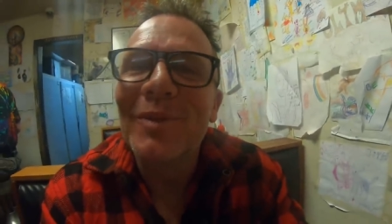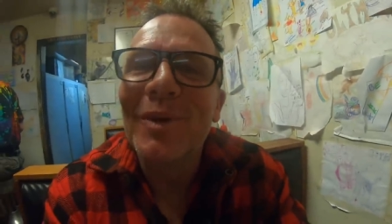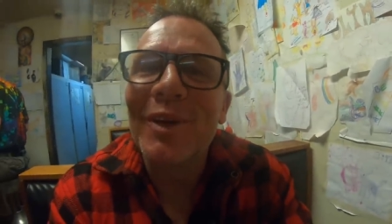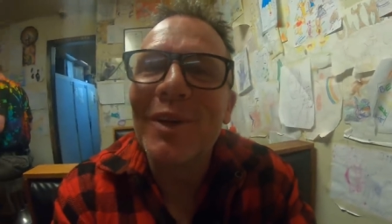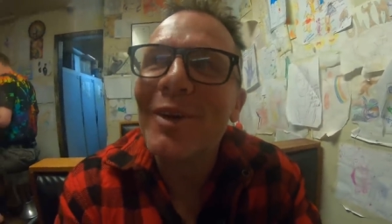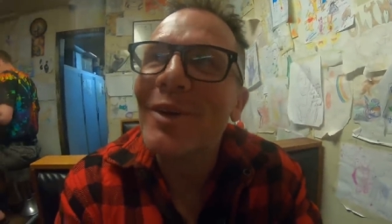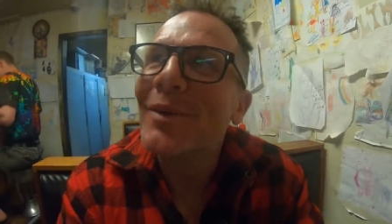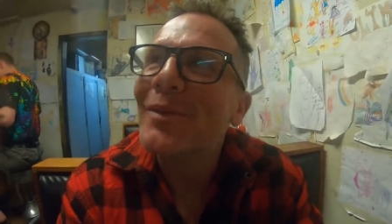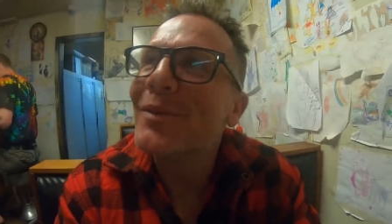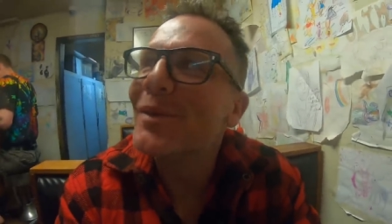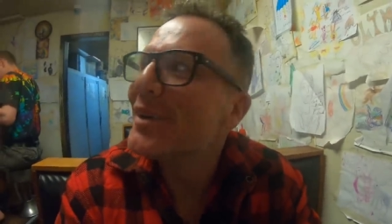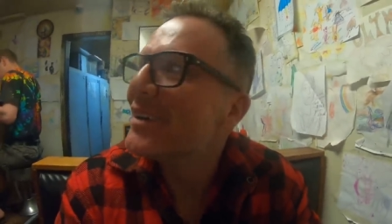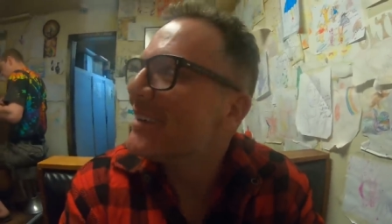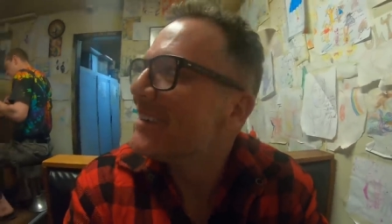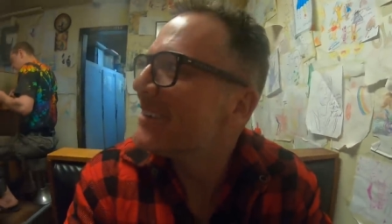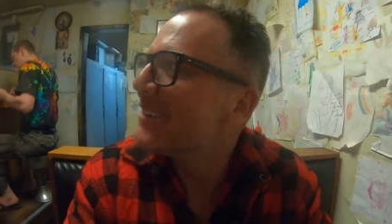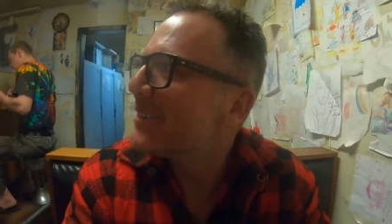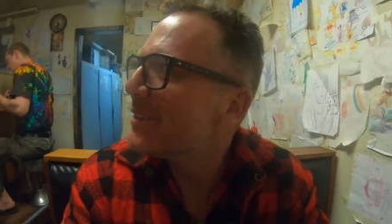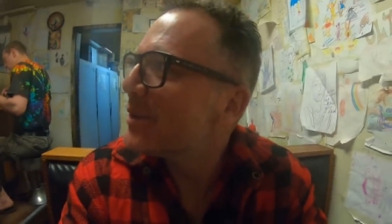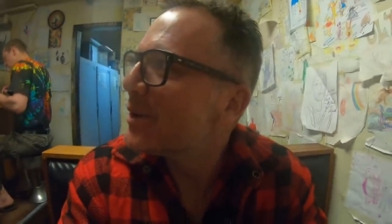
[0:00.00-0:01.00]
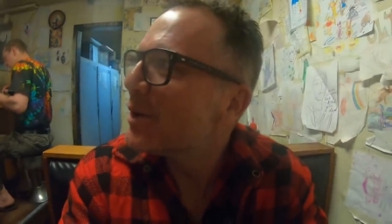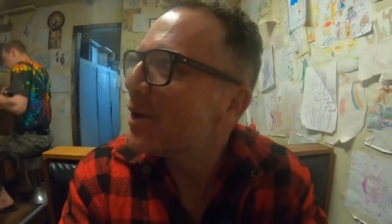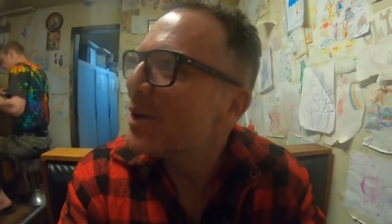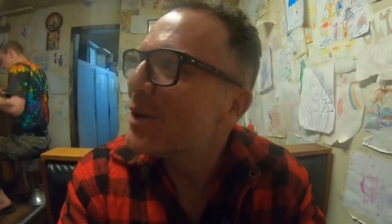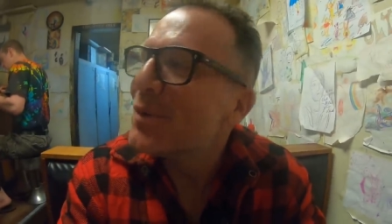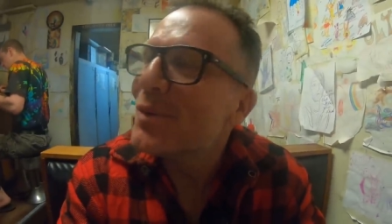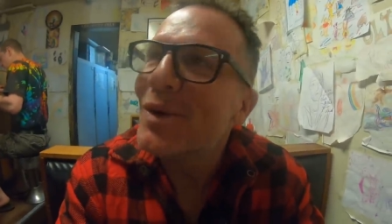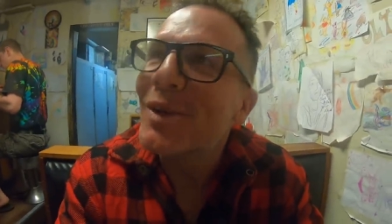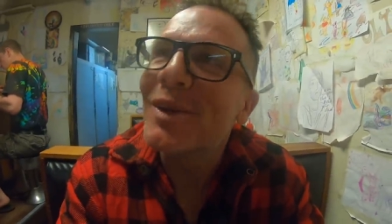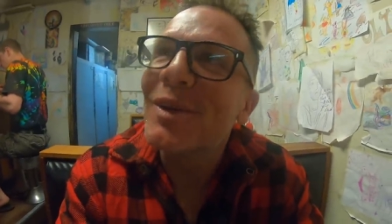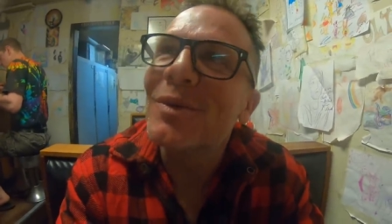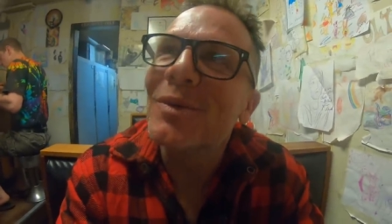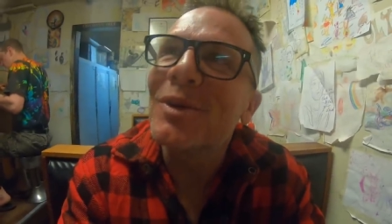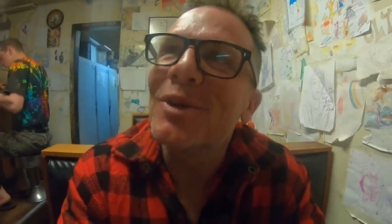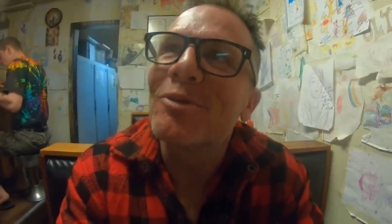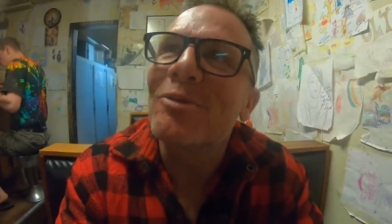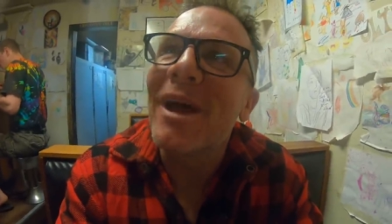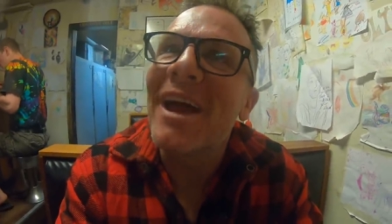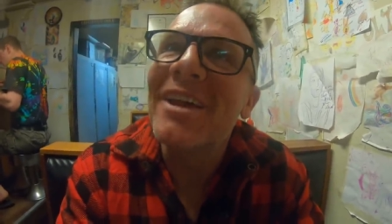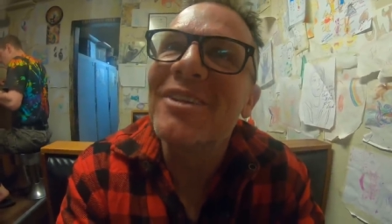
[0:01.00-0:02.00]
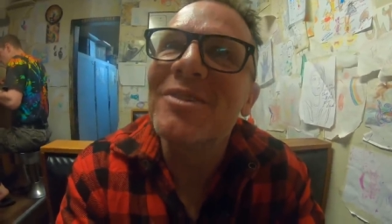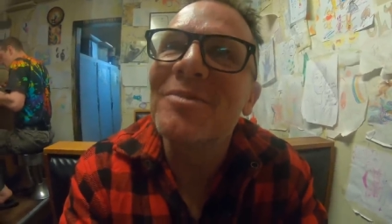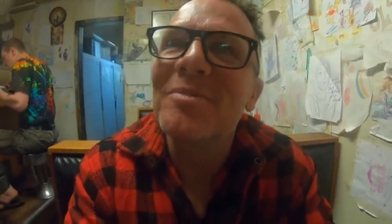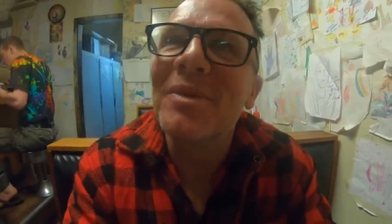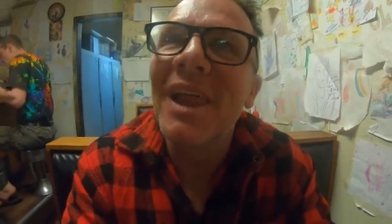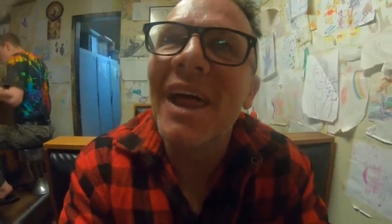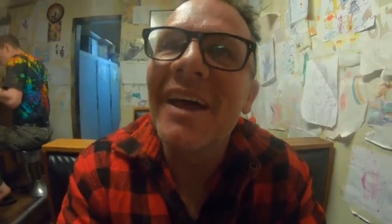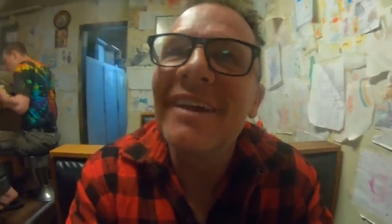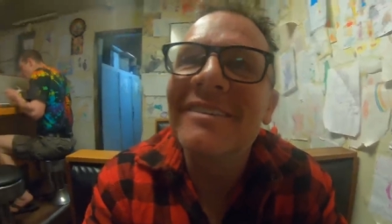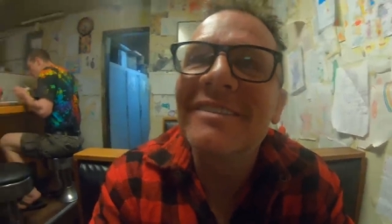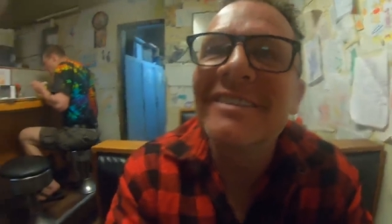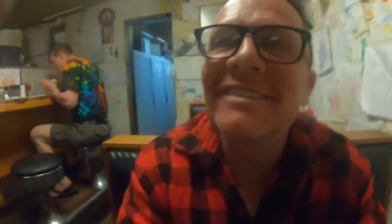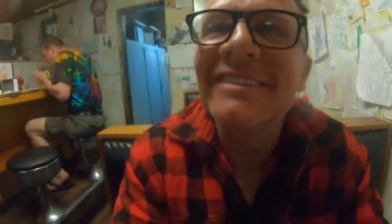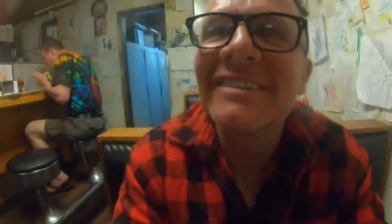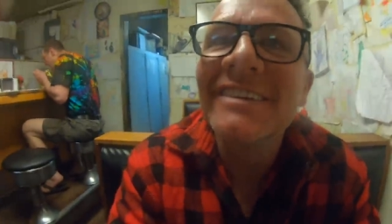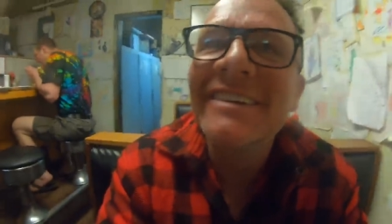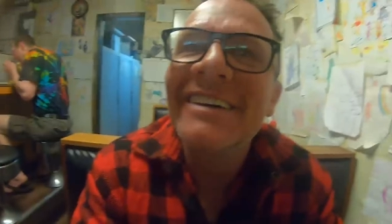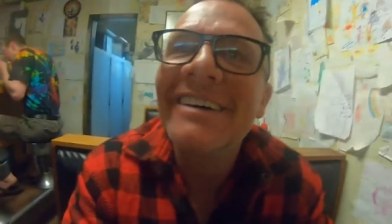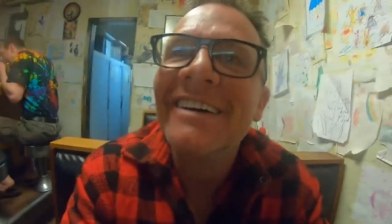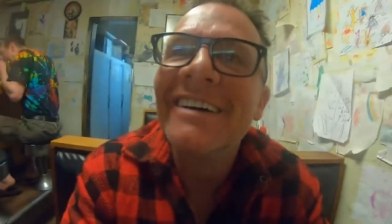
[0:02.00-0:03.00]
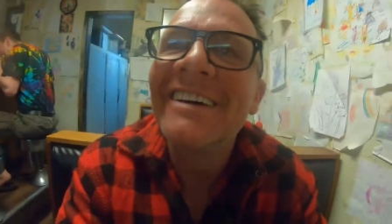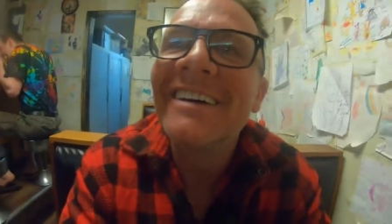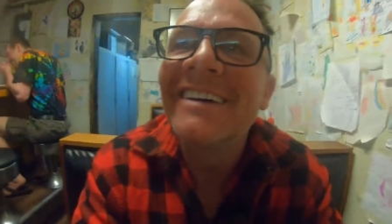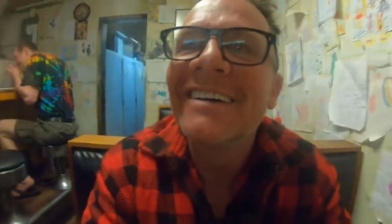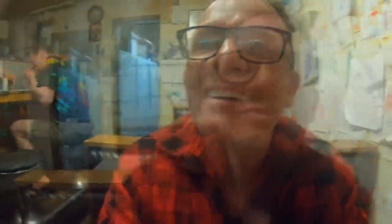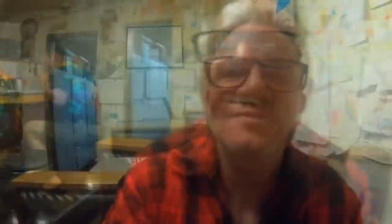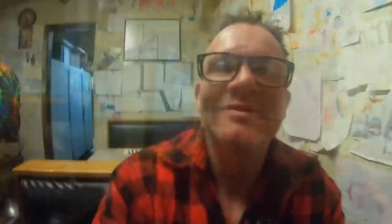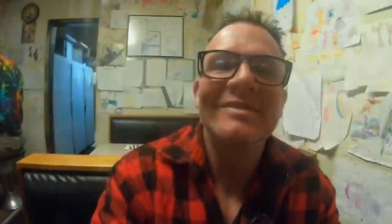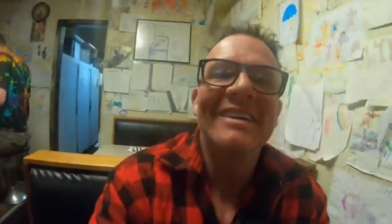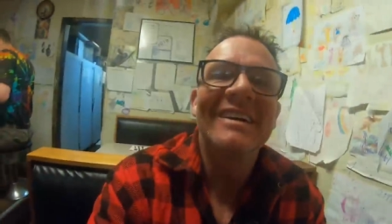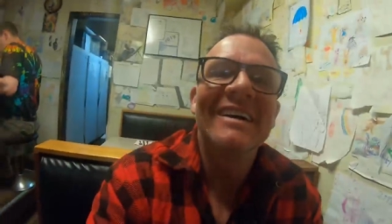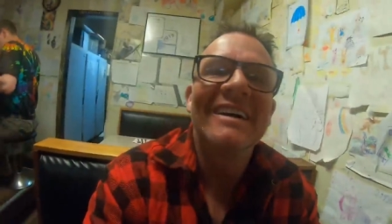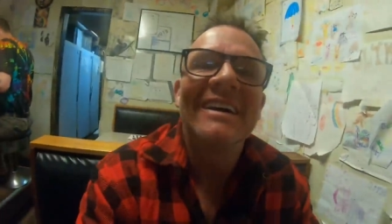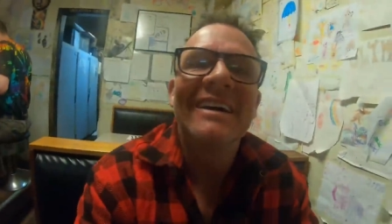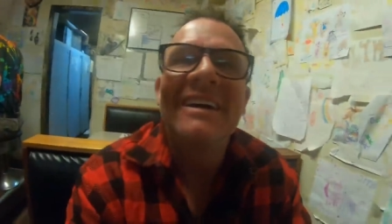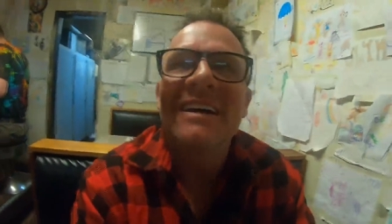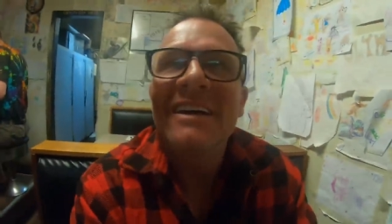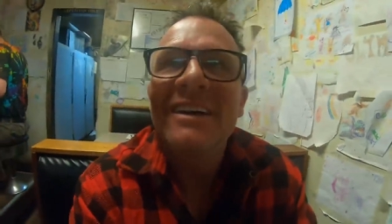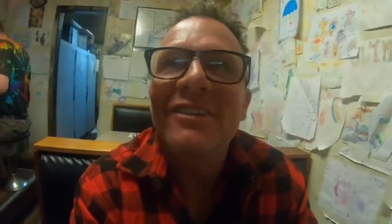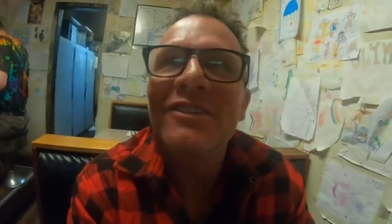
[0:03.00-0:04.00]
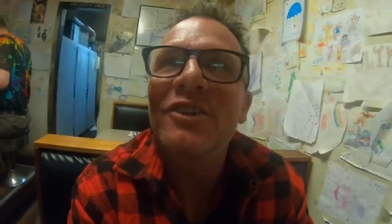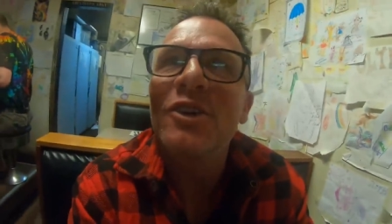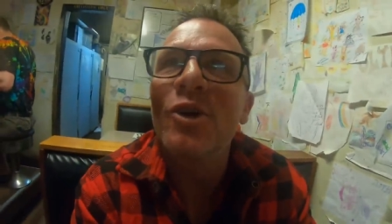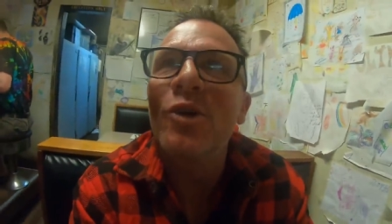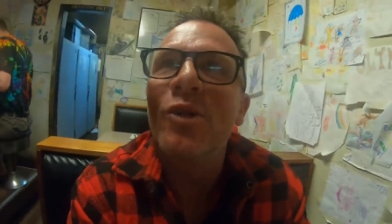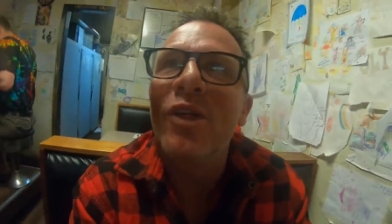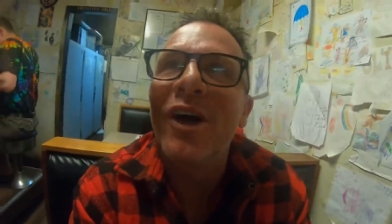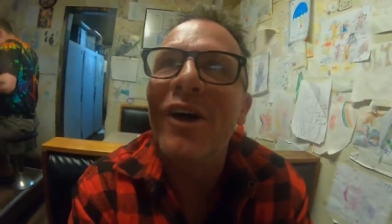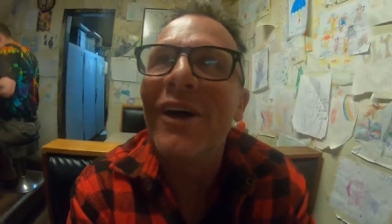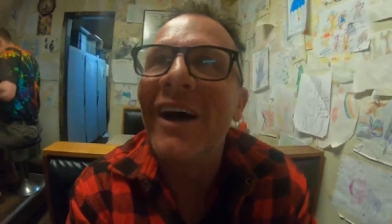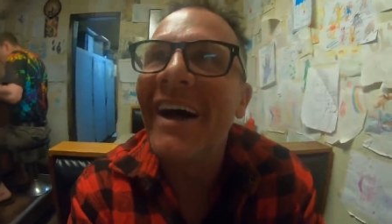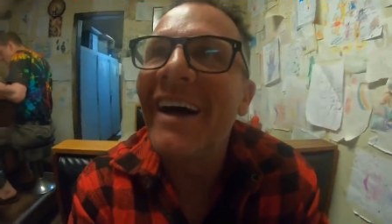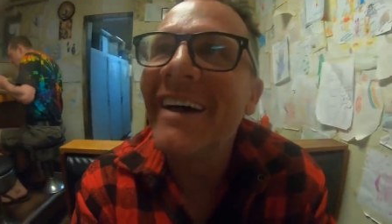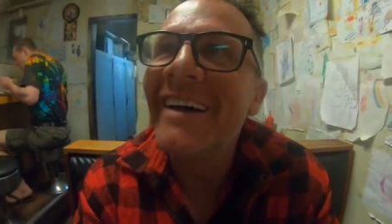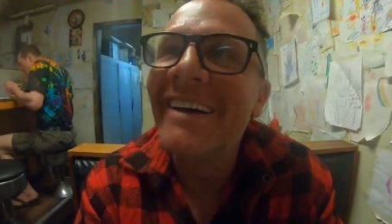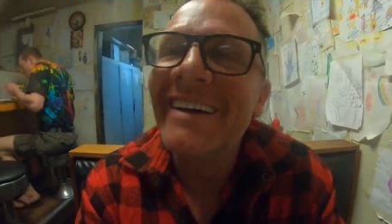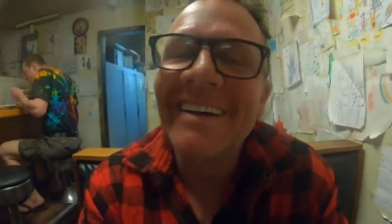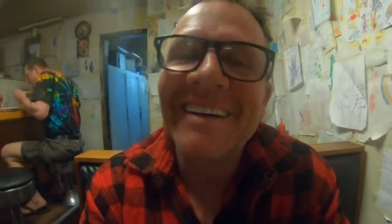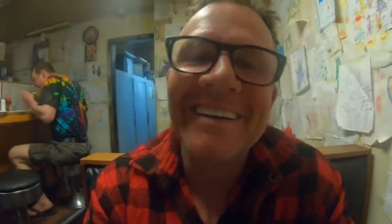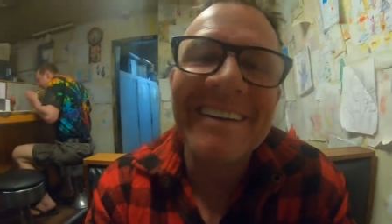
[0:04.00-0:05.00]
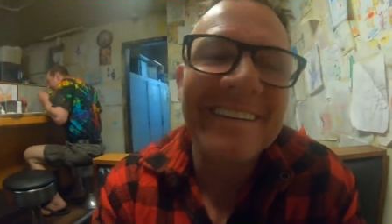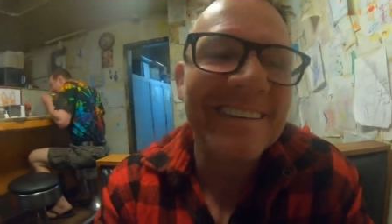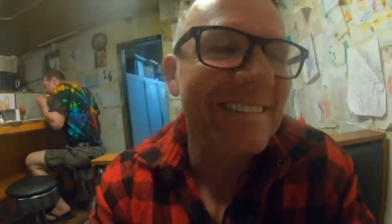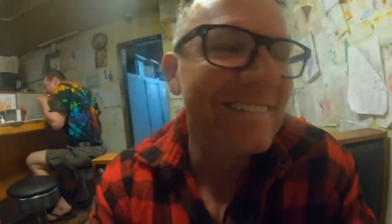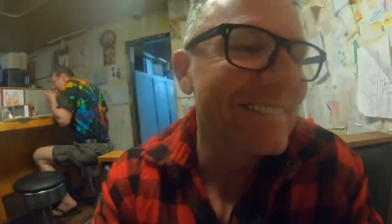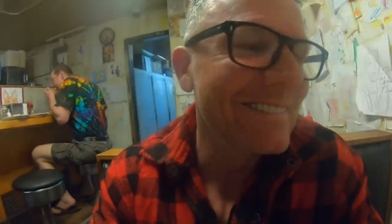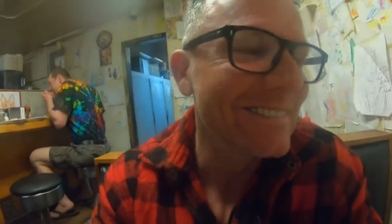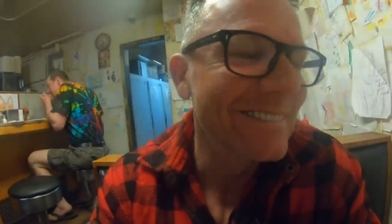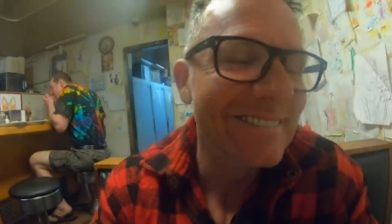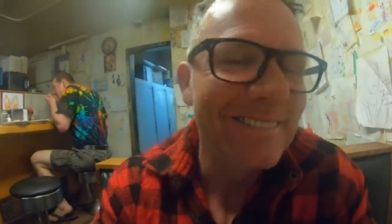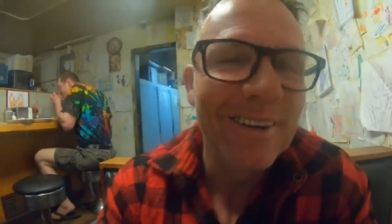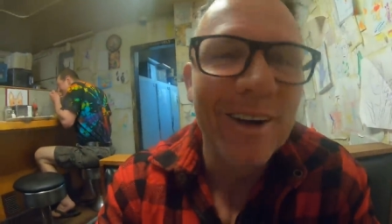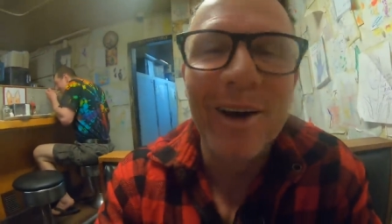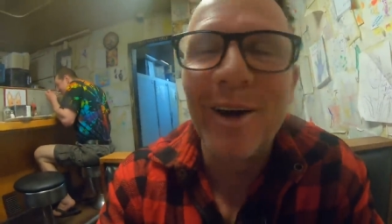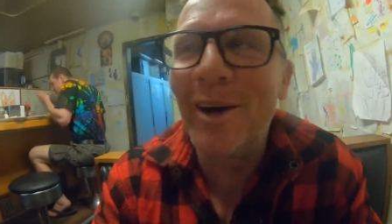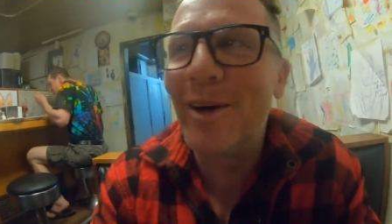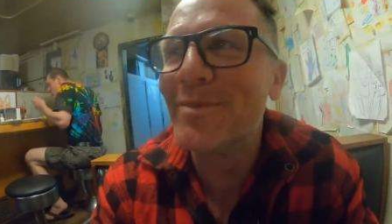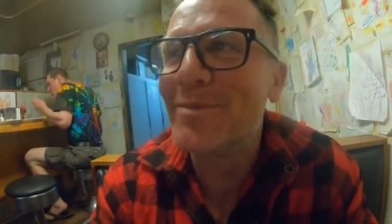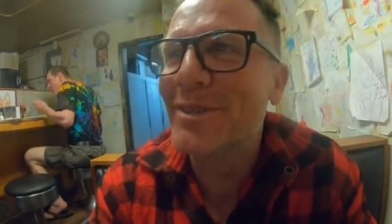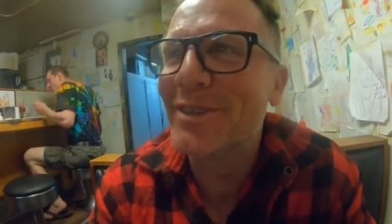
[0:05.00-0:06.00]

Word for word: what a what a what a random place. It's cool though, huh?